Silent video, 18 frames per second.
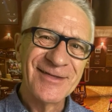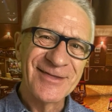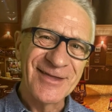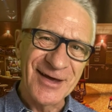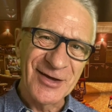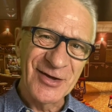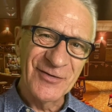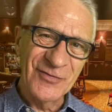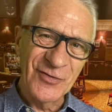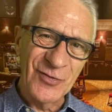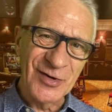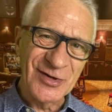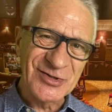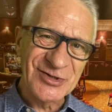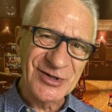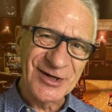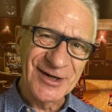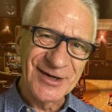Thank you for
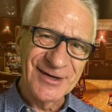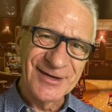watching.